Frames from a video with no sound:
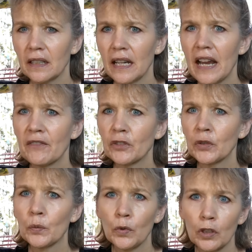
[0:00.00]
After
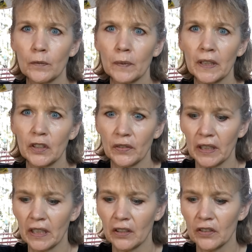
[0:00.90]
warmly
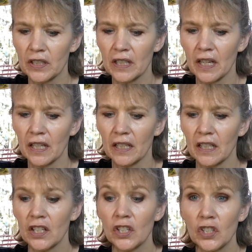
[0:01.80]
greeting her son,
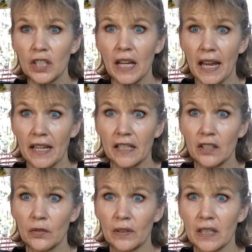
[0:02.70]
she asked
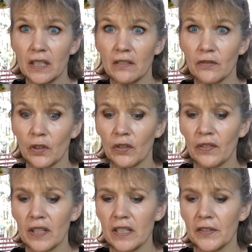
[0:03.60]
the reason for the
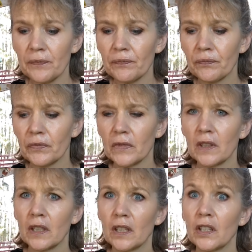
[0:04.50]
visit.
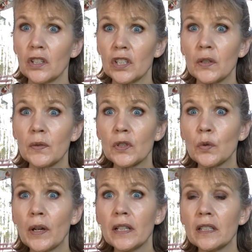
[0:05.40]
She was
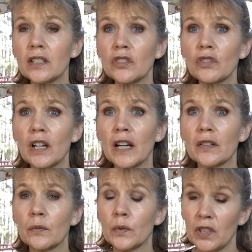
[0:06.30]
quite distraught
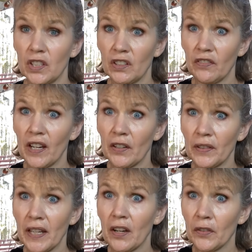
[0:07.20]
when she
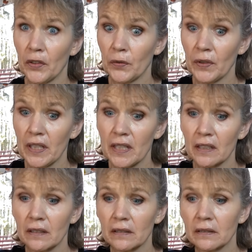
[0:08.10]
found out the reason.